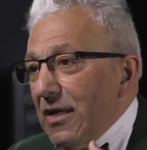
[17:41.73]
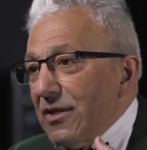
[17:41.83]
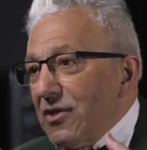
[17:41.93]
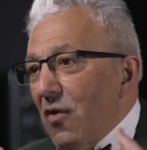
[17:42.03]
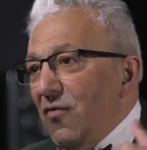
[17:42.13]

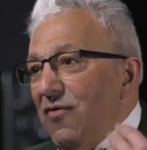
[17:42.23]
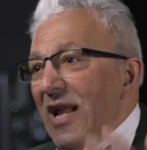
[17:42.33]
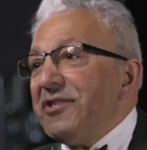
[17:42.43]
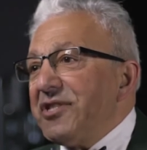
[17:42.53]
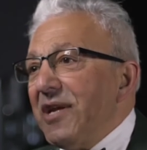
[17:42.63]
So
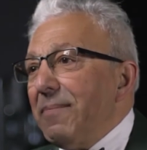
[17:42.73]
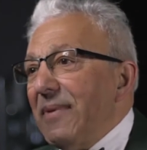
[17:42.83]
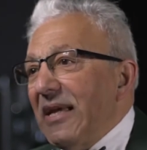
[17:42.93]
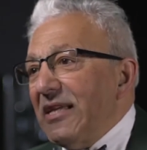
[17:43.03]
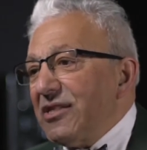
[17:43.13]
friendship
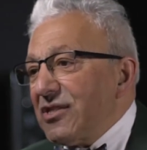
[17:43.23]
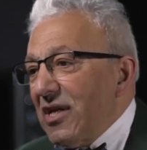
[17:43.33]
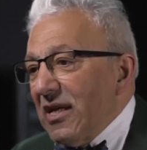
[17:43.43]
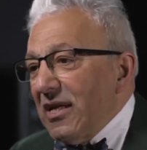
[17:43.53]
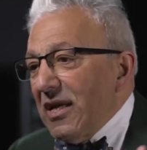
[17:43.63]
is,
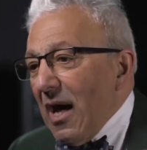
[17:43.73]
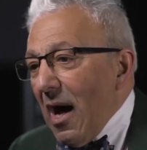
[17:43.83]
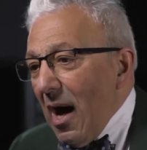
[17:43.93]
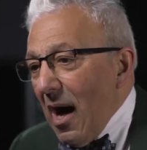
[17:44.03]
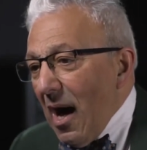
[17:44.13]

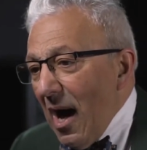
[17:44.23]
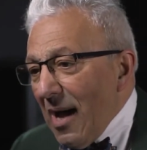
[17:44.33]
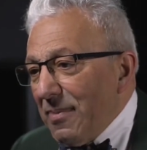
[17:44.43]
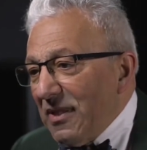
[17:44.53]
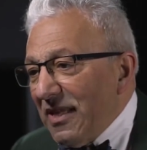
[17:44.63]

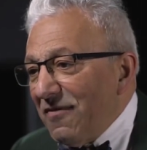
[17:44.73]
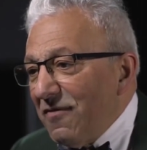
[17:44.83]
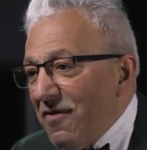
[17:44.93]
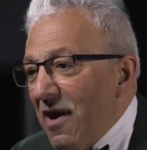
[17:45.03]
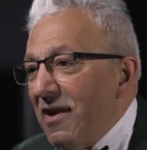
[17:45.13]
I believe,
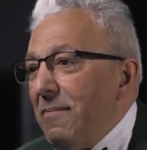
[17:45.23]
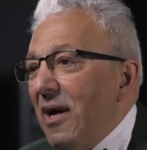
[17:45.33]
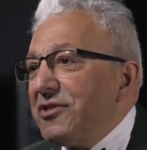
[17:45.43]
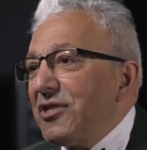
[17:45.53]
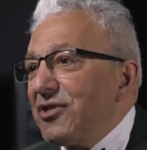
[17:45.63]
very
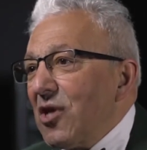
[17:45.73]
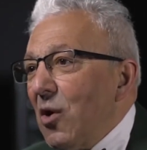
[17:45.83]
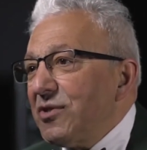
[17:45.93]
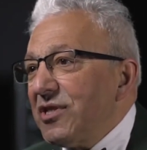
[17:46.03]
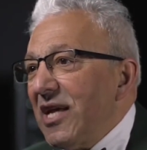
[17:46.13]
much
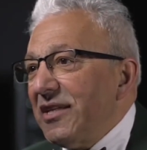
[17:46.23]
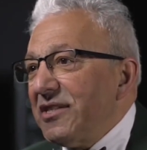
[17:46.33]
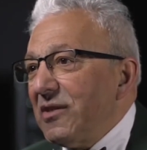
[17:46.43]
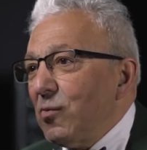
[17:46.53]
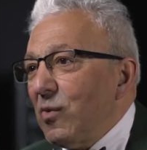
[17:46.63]

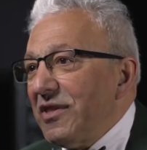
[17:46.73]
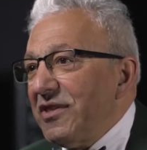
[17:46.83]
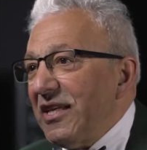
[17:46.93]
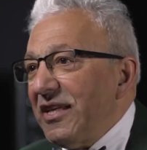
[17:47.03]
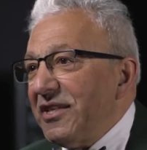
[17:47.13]
associated
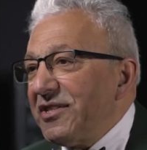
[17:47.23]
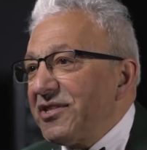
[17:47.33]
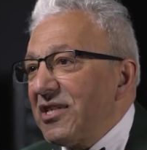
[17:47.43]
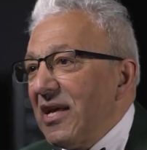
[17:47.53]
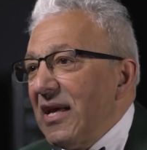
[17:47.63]
with
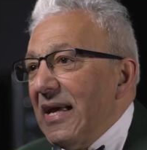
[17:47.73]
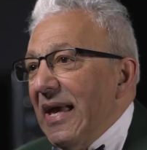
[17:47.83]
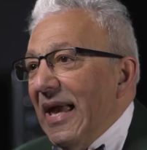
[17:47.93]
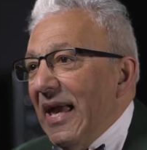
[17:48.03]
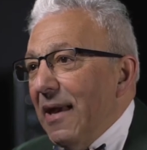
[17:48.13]
these
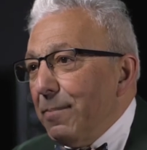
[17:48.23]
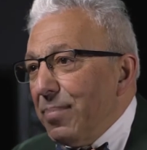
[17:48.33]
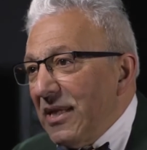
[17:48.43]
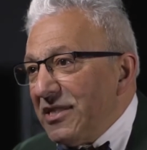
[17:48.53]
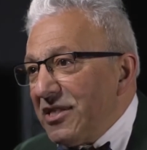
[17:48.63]

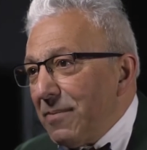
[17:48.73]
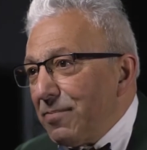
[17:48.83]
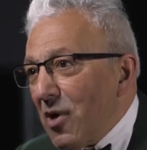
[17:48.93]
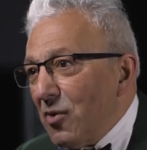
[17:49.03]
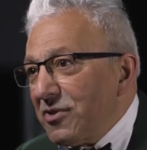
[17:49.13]
implicit
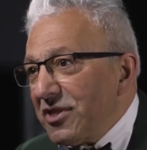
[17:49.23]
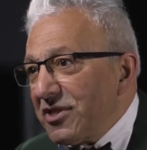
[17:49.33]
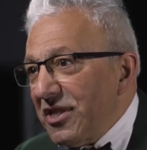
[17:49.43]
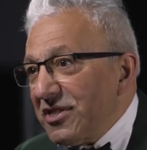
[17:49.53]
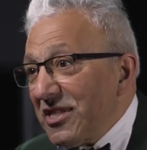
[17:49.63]

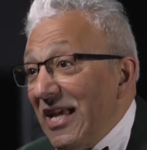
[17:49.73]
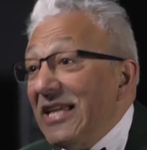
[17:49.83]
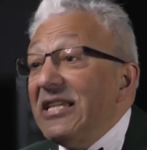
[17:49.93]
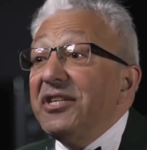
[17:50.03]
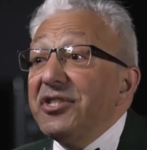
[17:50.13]
processes
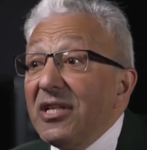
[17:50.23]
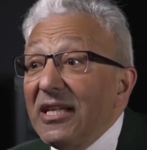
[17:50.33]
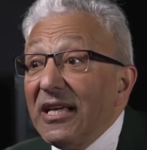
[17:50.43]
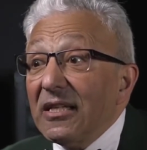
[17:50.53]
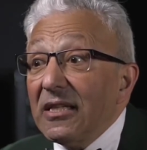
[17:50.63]

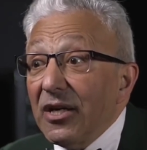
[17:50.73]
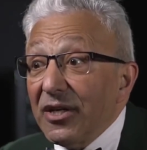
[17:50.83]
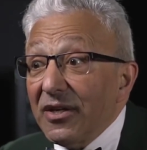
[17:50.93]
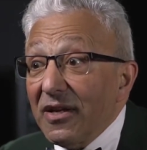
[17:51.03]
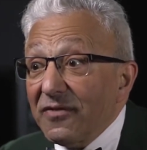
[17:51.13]
initially
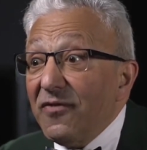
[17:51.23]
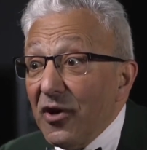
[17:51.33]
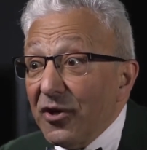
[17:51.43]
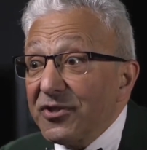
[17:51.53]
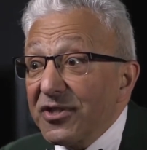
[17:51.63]
at
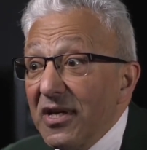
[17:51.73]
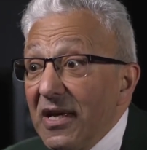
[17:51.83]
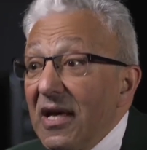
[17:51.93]
first.